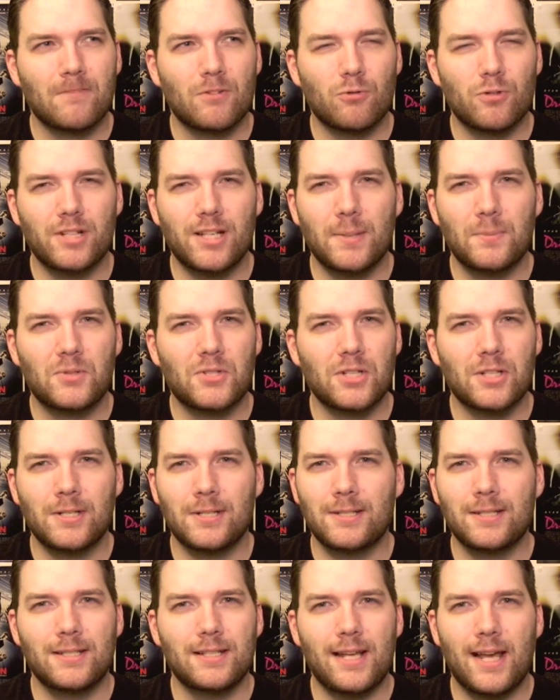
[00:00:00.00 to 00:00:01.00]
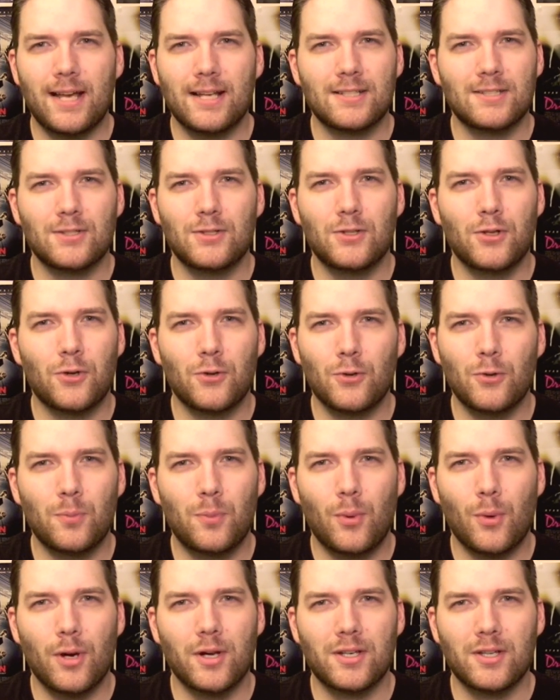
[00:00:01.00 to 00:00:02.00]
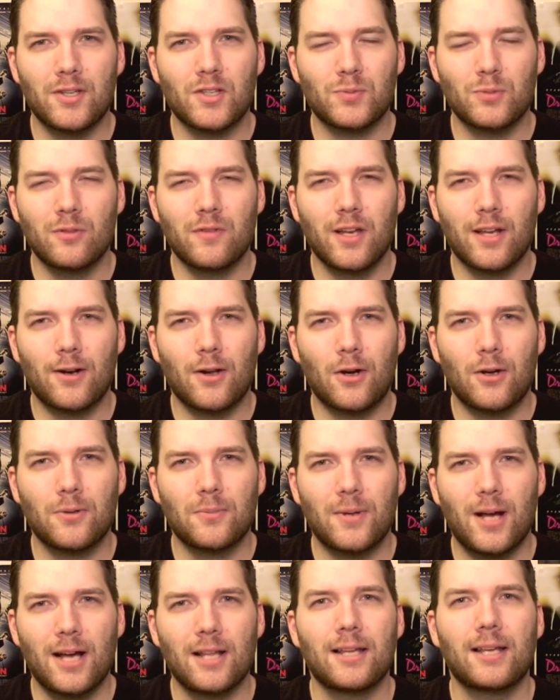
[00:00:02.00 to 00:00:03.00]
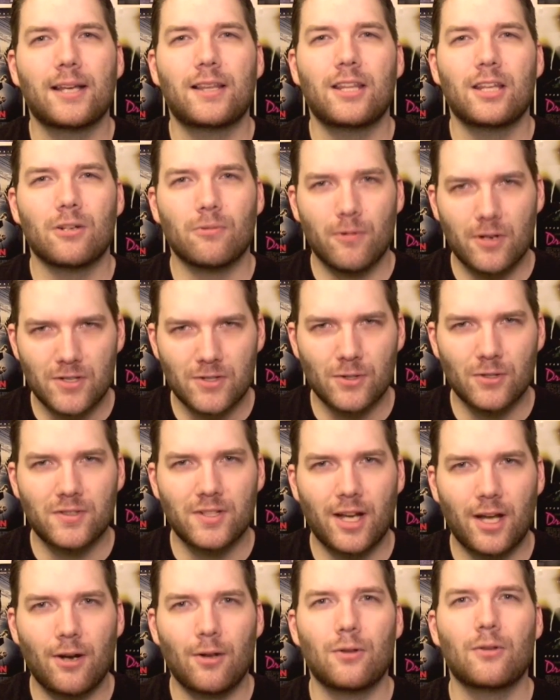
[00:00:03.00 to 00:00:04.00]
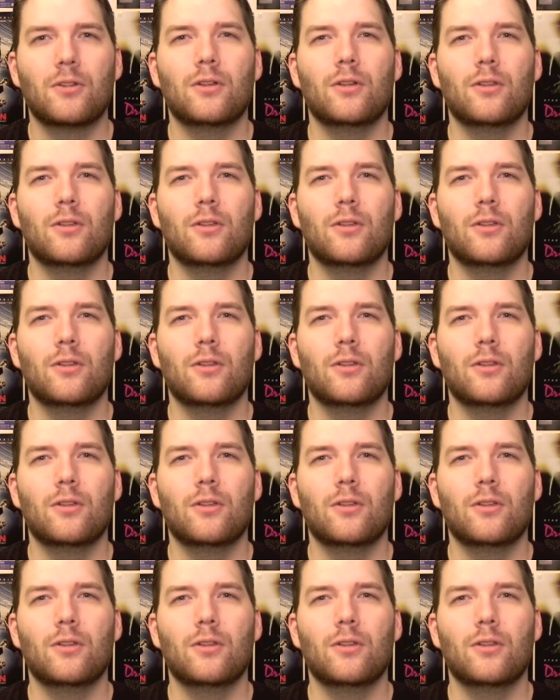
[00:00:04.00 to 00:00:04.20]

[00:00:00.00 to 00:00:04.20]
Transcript: Redemption has no point to this movie at all. I like the original title,